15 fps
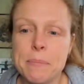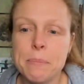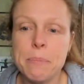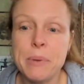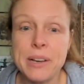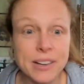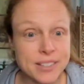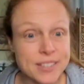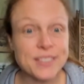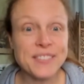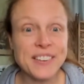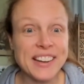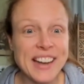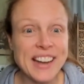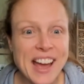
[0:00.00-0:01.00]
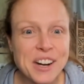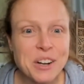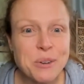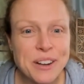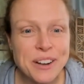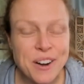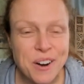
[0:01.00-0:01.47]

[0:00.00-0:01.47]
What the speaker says: because of inadequate